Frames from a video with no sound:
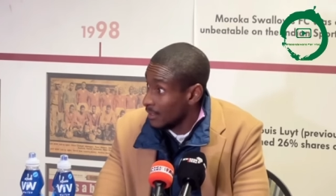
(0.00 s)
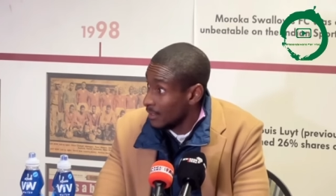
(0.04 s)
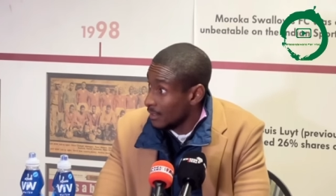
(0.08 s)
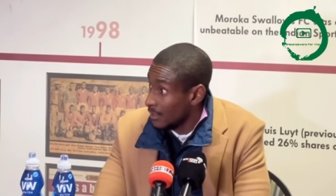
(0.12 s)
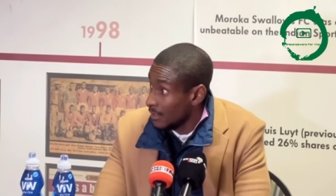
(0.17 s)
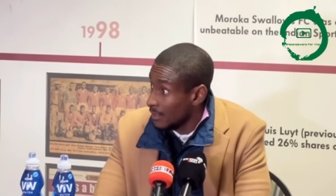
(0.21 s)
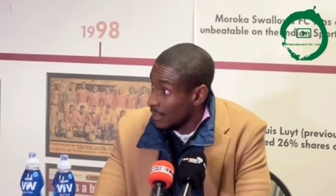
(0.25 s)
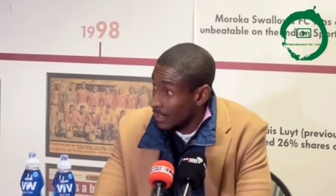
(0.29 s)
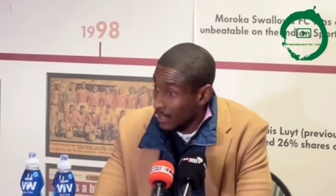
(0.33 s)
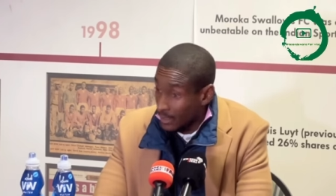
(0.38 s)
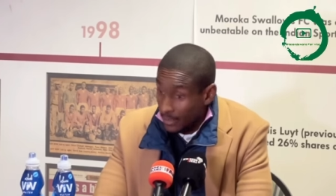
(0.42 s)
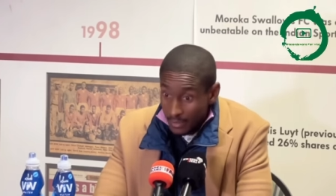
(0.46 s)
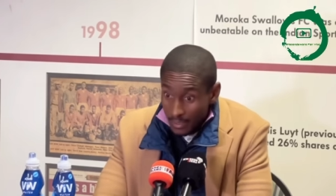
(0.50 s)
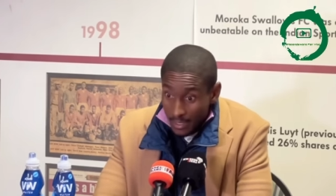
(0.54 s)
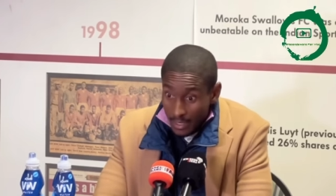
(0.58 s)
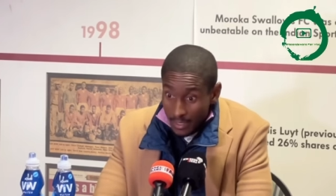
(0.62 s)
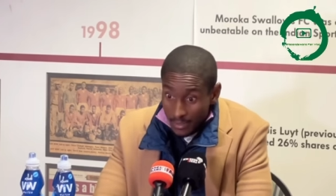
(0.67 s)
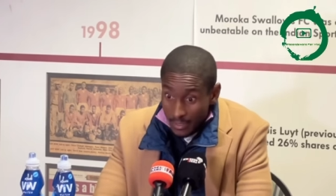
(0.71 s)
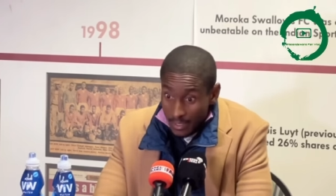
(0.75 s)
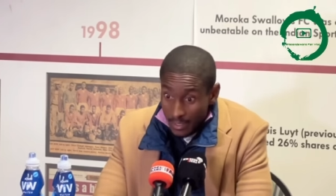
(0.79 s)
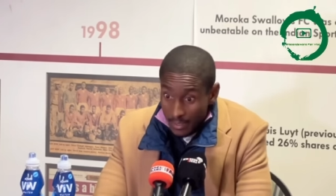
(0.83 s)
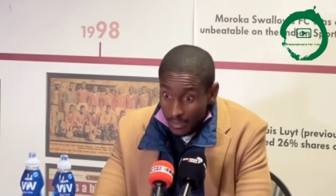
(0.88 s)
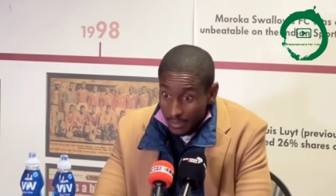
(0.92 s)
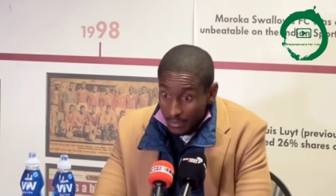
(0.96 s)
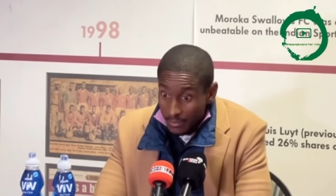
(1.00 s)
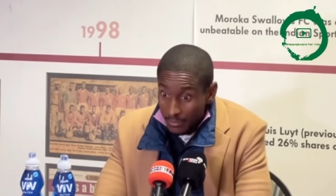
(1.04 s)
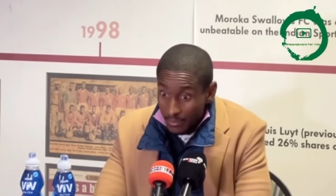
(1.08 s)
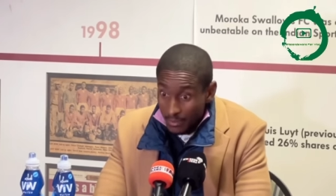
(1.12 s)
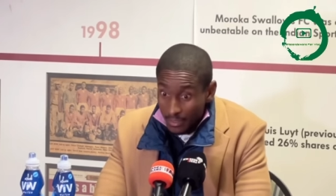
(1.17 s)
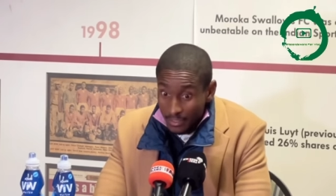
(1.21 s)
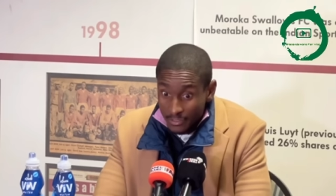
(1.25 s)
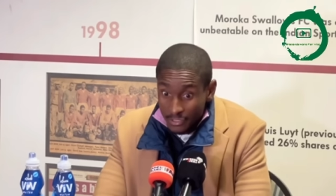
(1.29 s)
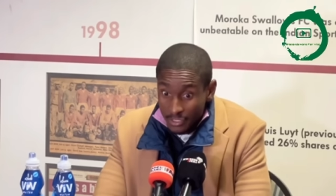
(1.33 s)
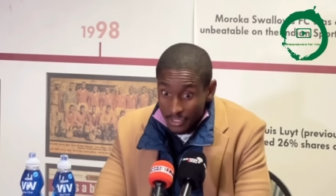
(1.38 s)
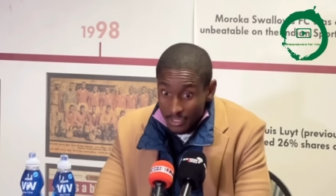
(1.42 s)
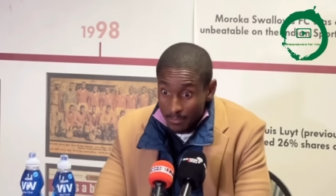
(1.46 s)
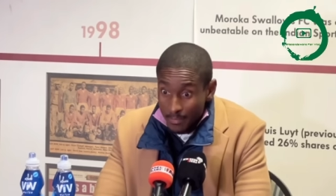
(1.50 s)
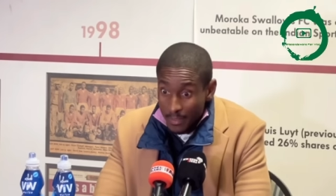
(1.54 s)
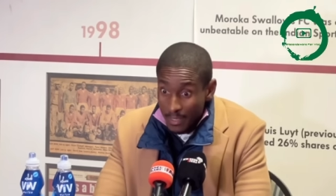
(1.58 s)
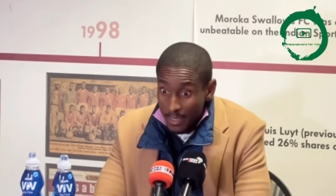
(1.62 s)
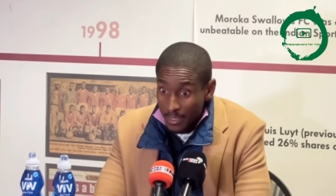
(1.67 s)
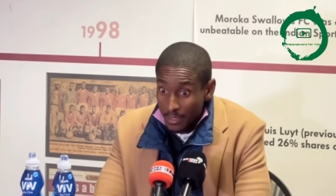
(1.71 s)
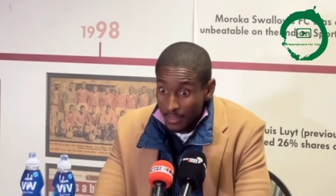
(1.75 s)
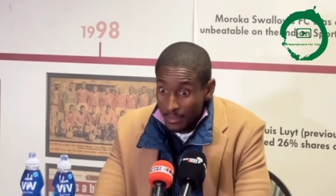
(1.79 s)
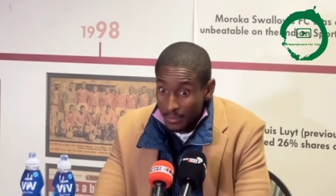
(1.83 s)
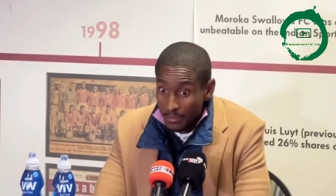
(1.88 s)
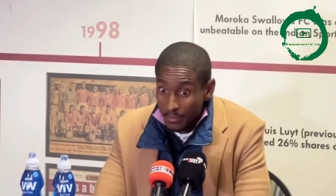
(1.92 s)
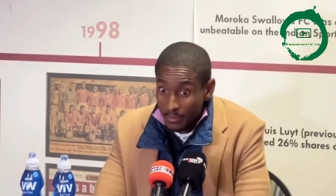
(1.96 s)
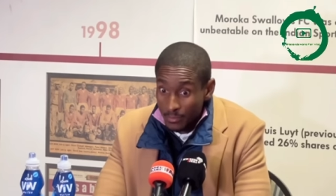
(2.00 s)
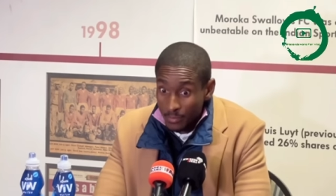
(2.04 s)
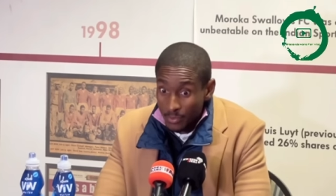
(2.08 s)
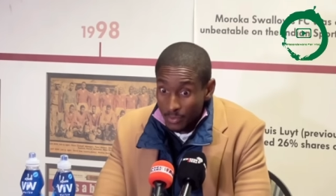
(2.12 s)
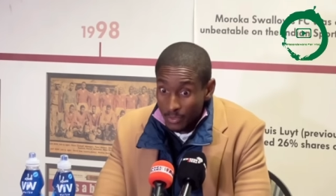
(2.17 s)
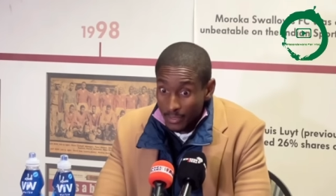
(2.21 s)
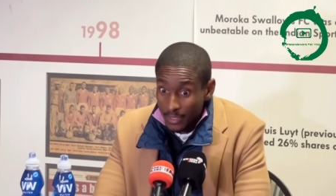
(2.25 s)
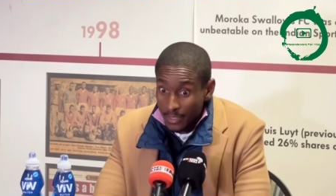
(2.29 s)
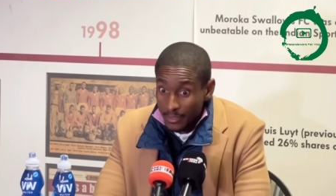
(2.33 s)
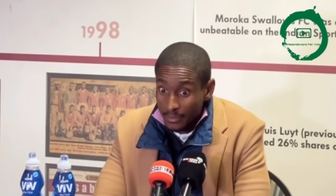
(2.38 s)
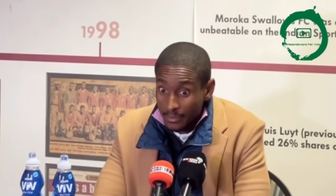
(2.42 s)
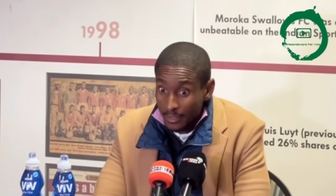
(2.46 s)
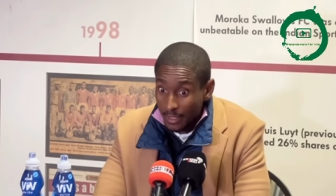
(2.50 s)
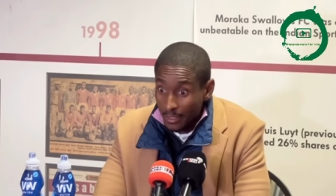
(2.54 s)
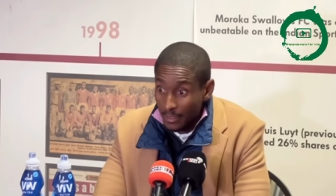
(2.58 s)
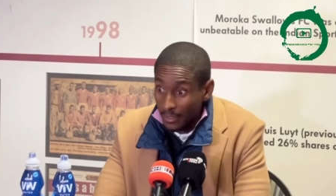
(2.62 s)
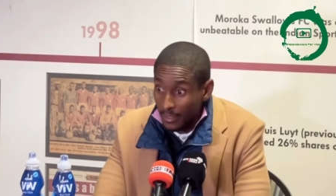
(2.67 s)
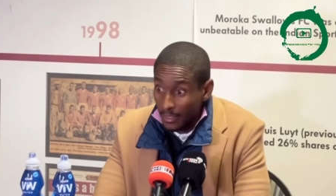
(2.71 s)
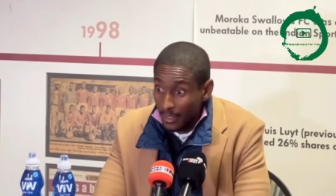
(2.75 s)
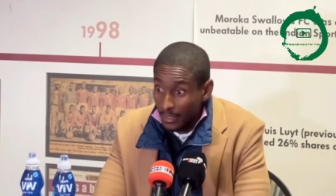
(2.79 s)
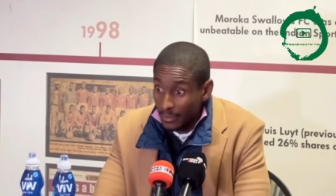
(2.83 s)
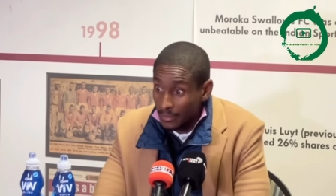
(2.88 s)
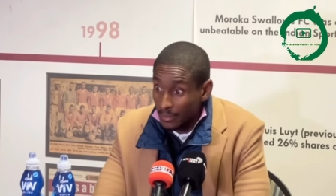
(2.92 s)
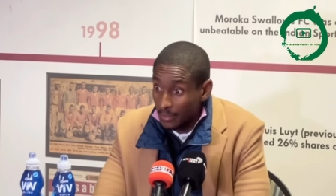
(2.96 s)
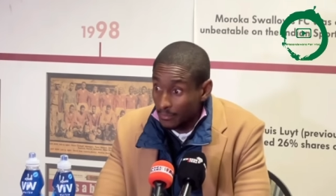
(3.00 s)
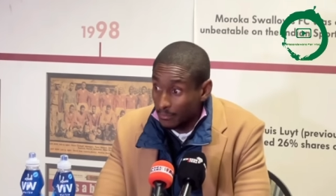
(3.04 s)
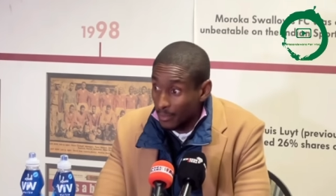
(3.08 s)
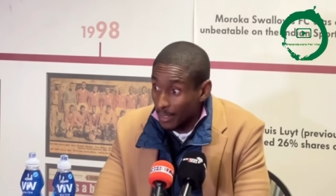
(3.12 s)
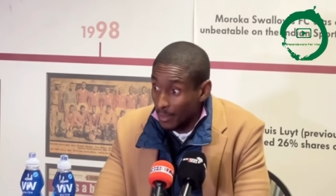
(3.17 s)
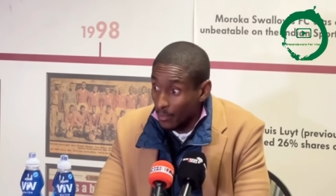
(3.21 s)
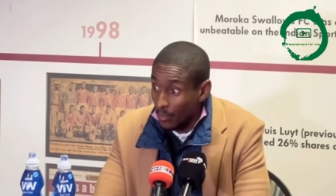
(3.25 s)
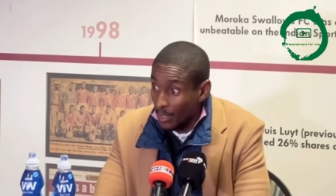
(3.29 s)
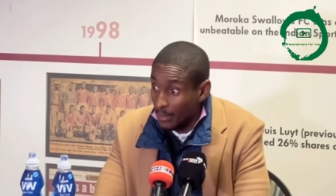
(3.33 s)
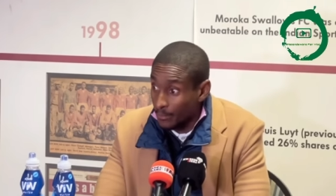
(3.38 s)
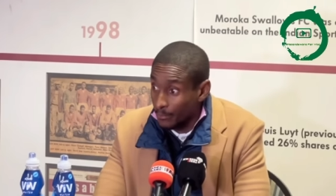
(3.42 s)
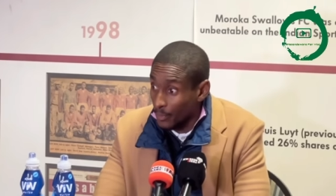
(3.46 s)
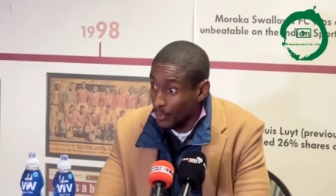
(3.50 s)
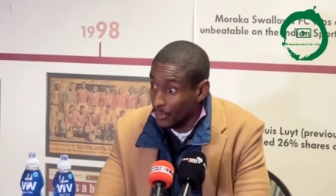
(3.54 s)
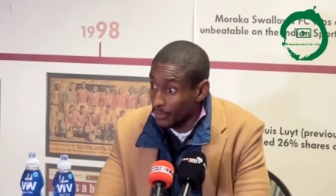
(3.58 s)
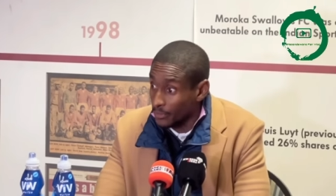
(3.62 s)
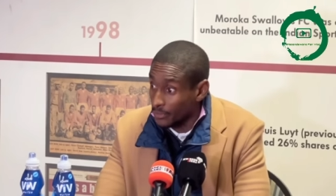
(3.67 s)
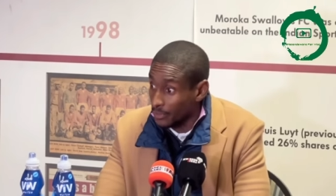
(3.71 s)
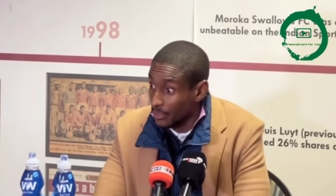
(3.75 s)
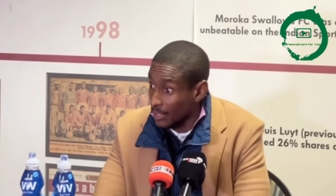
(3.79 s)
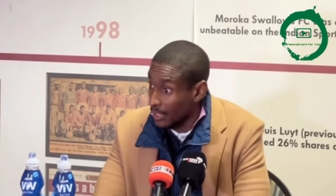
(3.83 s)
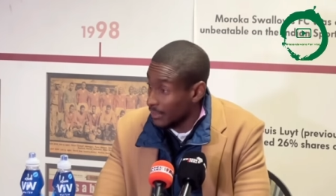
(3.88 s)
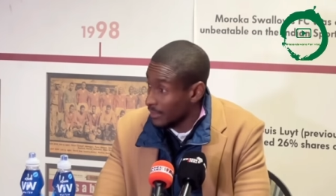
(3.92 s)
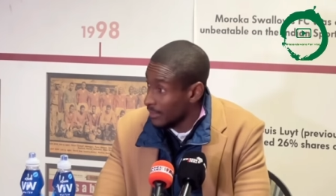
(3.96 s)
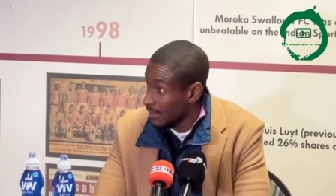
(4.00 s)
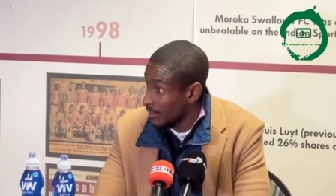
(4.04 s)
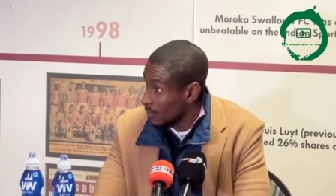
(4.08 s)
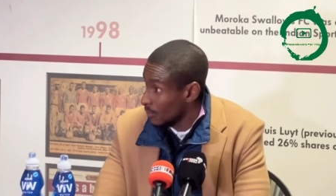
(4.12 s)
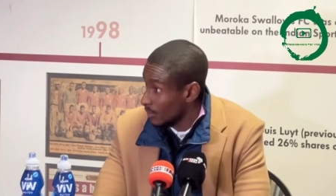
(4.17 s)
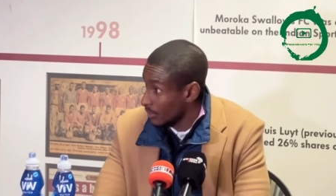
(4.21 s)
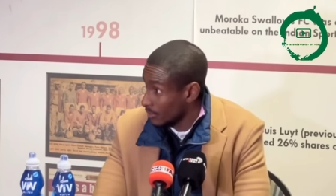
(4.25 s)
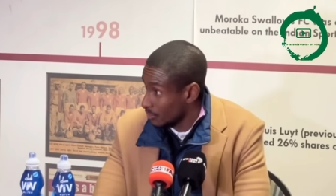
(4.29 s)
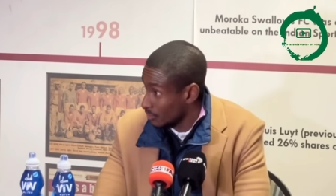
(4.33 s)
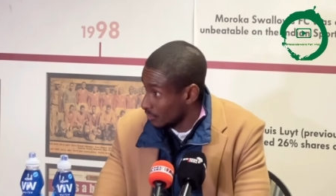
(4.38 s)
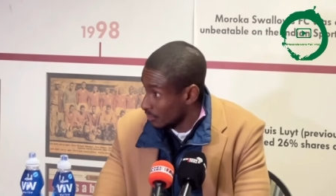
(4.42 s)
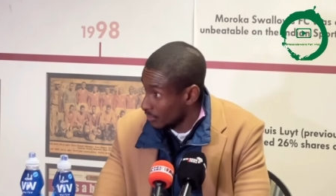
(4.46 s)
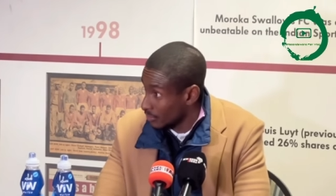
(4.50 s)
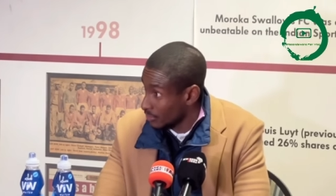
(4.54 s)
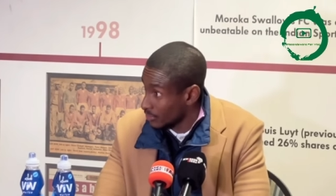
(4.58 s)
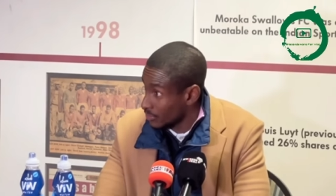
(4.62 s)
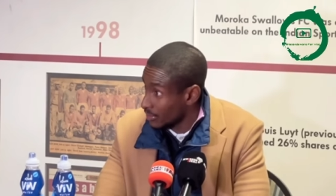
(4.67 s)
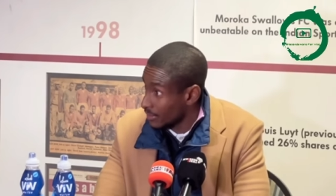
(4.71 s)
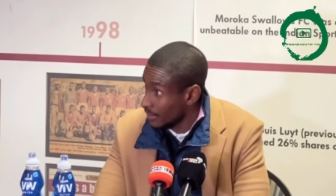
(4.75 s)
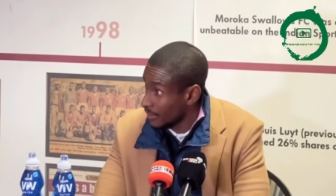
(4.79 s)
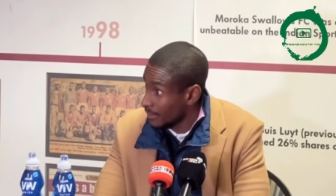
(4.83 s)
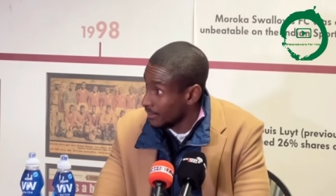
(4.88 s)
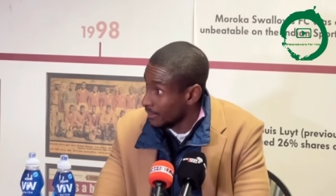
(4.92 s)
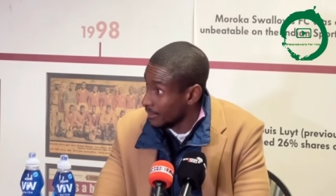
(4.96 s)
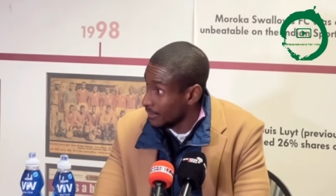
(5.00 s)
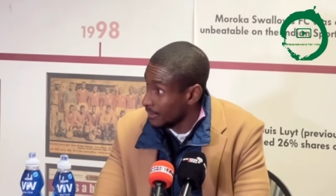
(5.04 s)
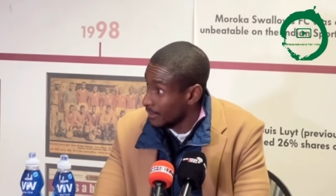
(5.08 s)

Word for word: And, and then Richards Bay will get relegated by one point. And then what you going to say?